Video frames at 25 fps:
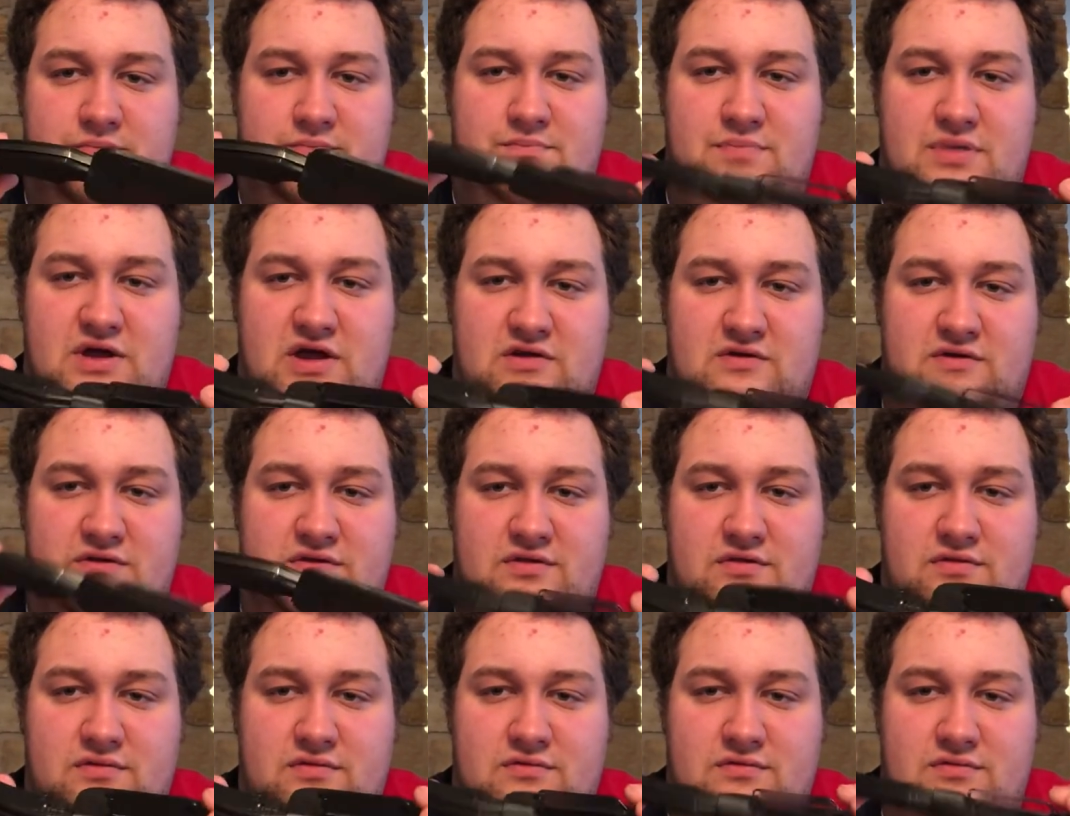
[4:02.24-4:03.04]
belt
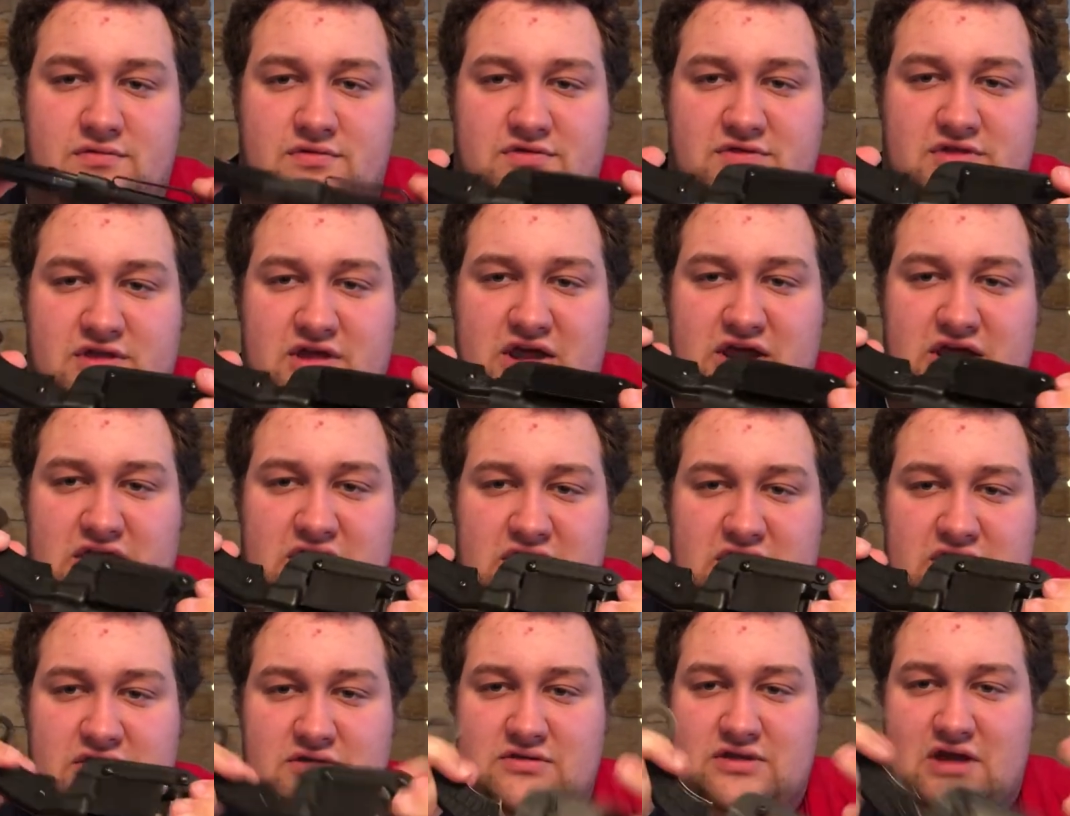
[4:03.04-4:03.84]

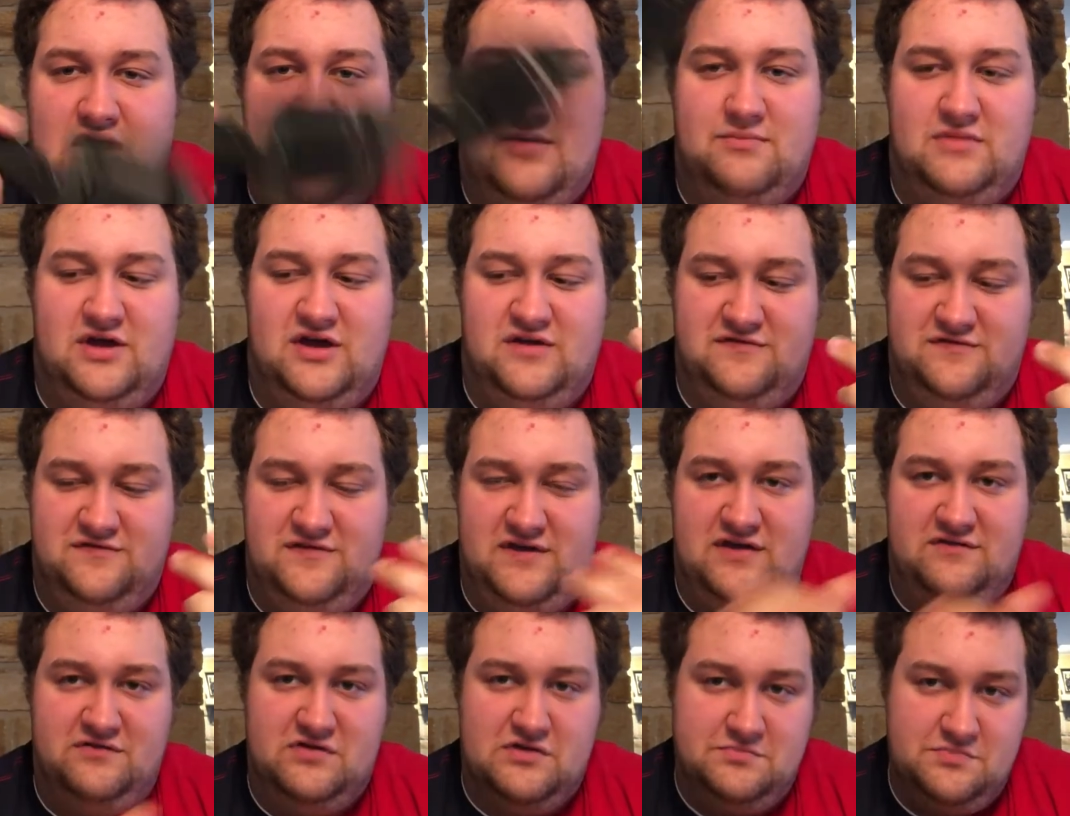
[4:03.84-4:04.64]
thingy. Not my
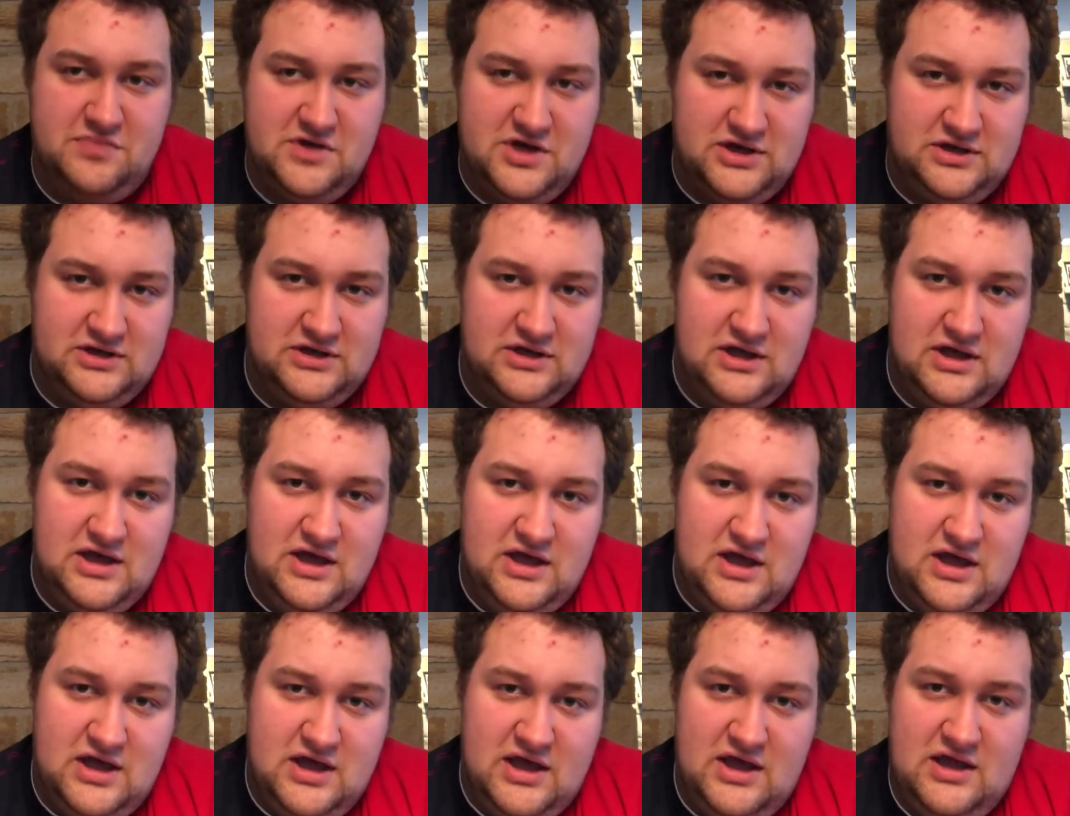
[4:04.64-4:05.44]
favorite, but
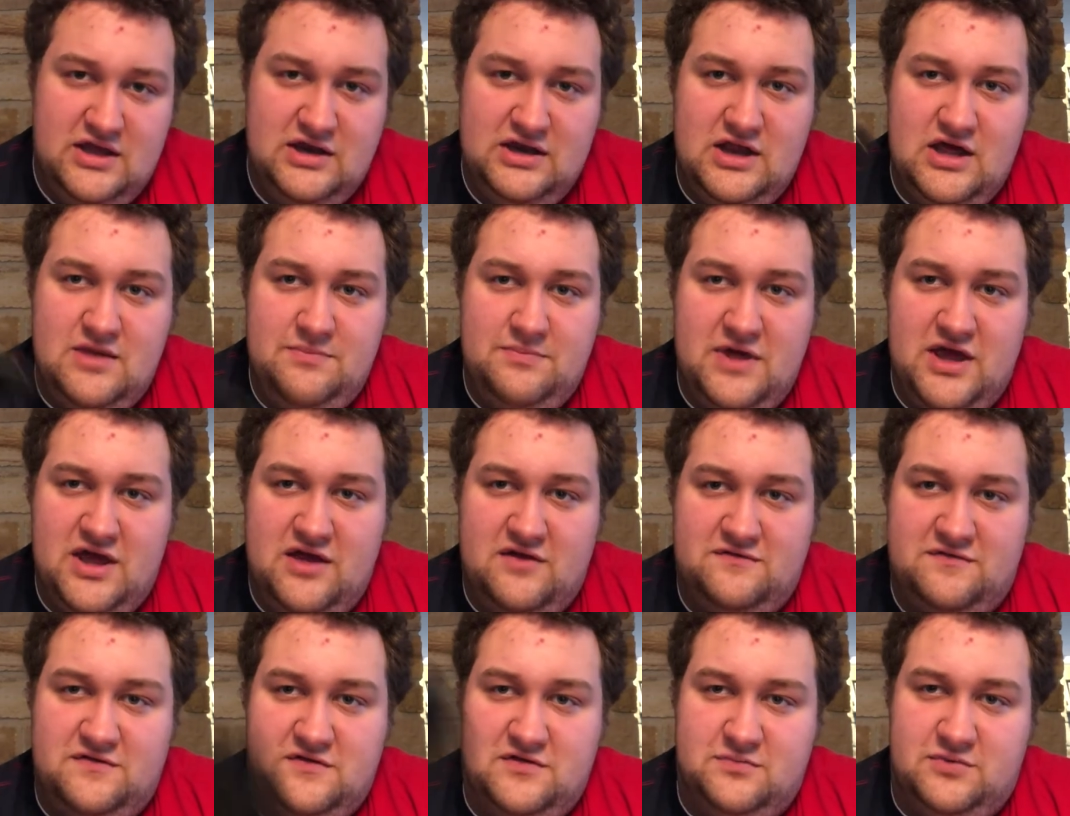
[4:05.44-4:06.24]
not
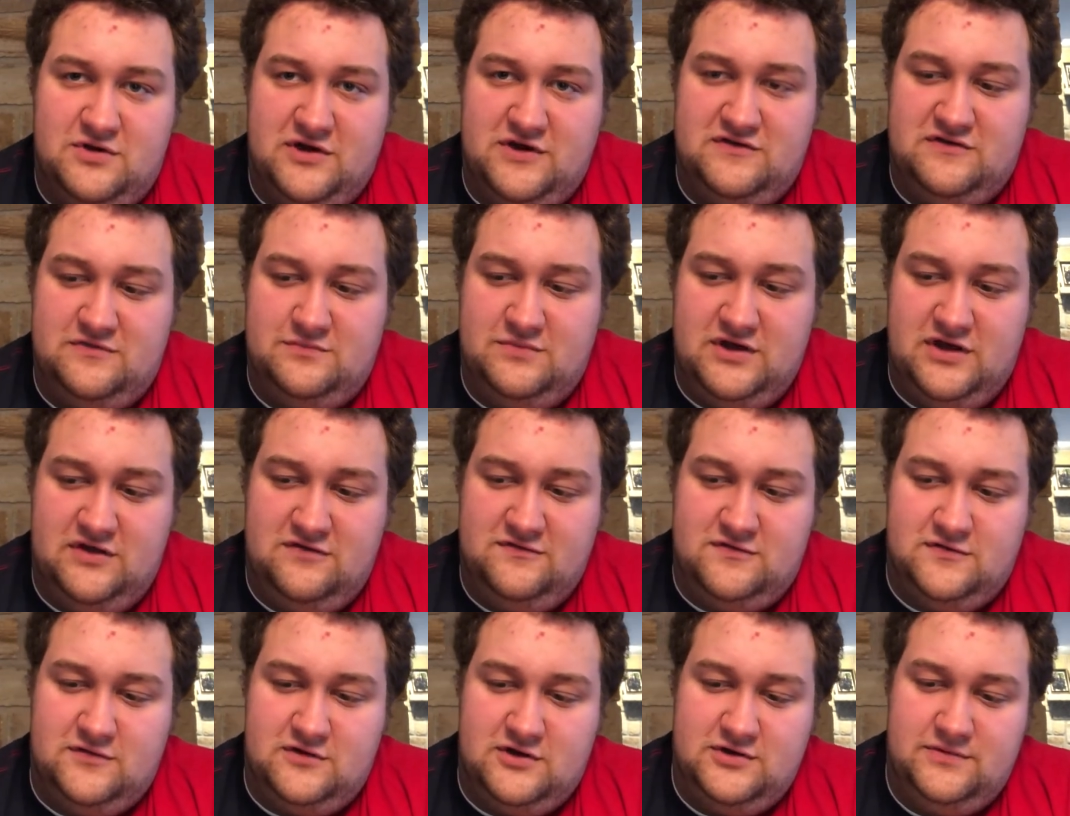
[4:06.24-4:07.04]
bad for the price you paid
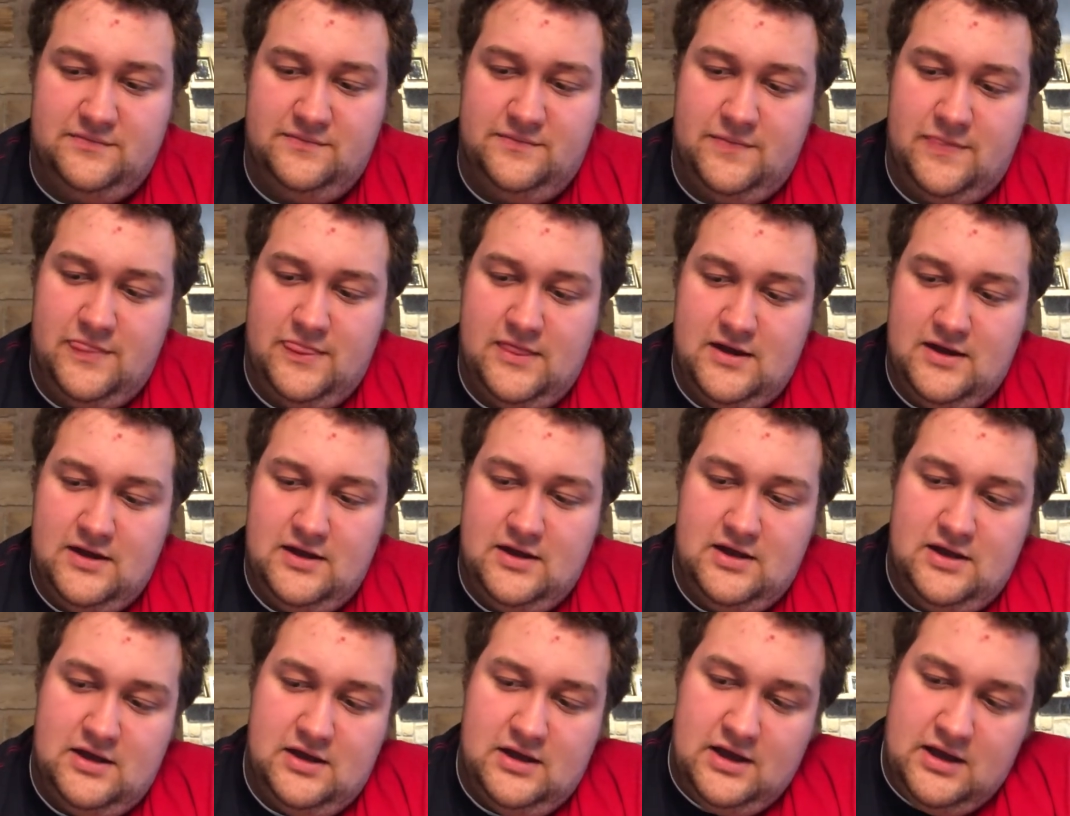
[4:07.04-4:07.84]
for
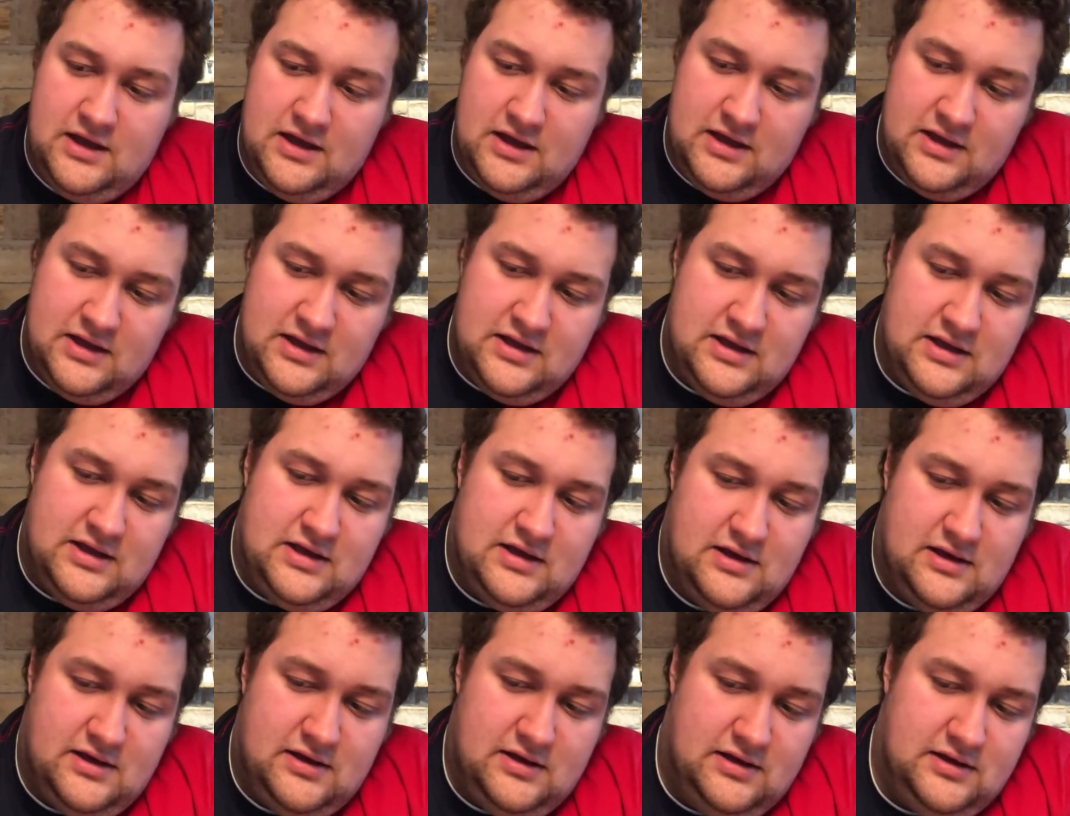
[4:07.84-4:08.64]

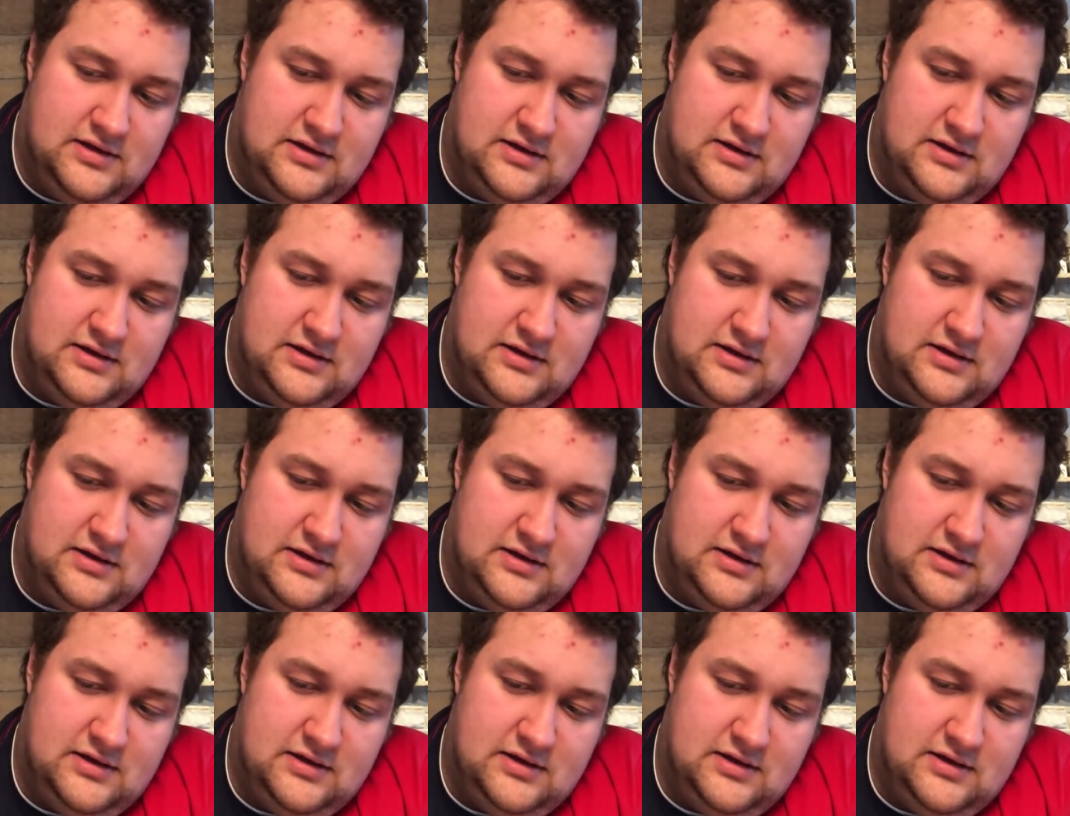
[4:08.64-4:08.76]
it.